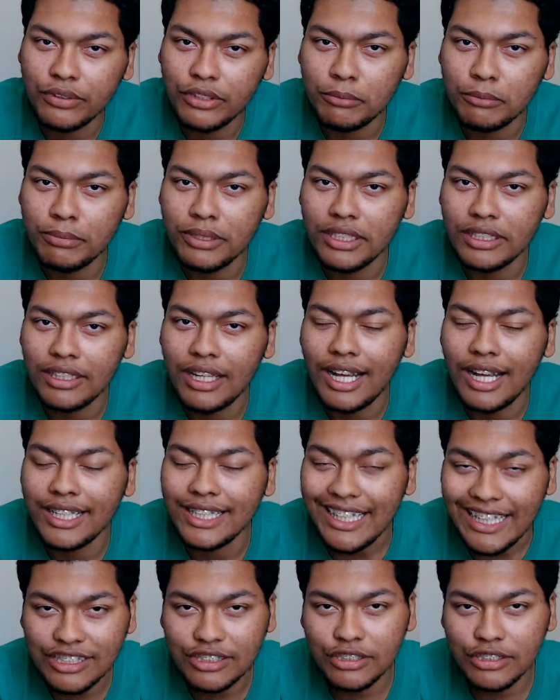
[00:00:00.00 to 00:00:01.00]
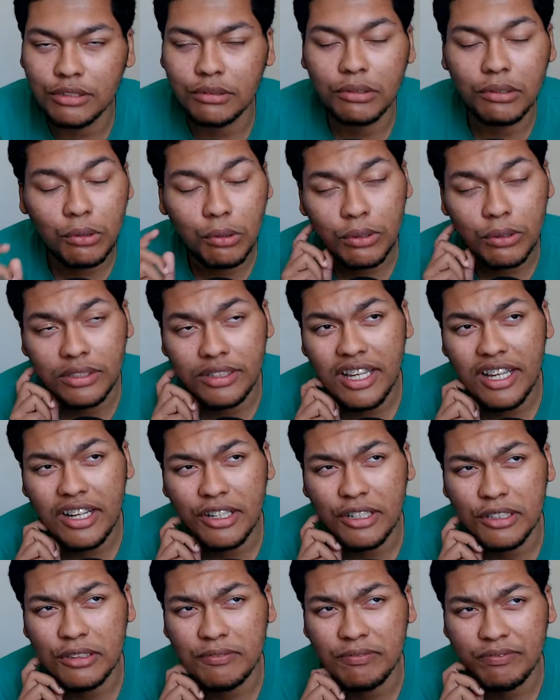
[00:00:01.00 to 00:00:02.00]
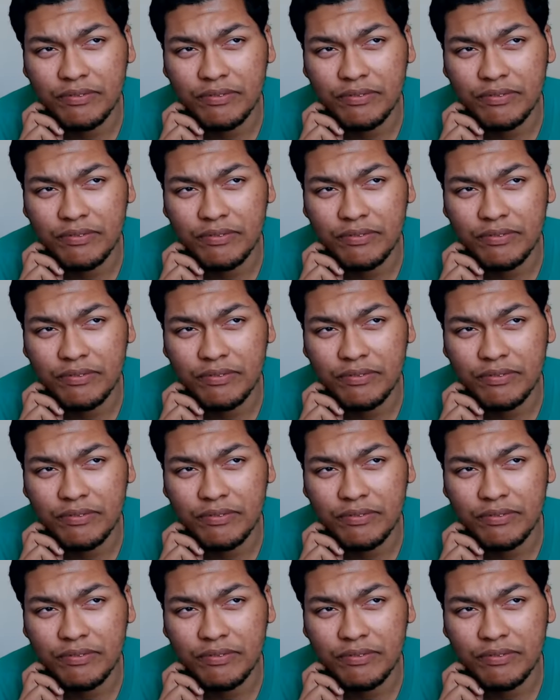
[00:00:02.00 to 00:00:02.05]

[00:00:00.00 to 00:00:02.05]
and it'll be a lot easier to record there.